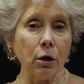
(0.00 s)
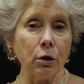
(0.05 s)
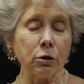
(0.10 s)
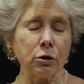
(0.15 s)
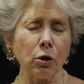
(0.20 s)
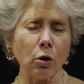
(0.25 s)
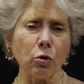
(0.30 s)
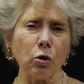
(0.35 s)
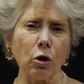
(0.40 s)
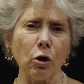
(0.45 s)

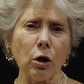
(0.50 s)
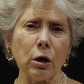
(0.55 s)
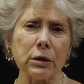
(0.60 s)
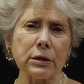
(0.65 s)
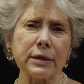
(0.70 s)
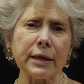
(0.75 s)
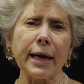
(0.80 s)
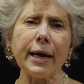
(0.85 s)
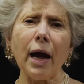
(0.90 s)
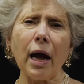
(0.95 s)
So
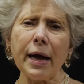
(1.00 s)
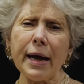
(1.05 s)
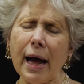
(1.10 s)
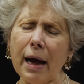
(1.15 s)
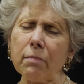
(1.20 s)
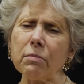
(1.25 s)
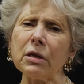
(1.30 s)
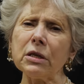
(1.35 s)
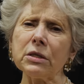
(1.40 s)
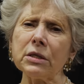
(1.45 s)
girls say, "I
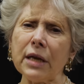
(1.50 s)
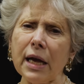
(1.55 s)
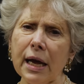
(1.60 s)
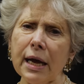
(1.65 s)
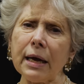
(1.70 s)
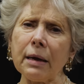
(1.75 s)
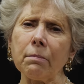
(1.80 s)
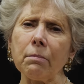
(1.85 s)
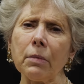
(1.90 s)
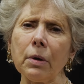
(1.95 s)
am the
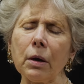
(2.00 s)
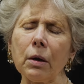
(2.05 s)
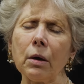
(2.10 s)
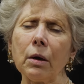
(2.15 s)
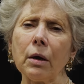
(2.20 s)
same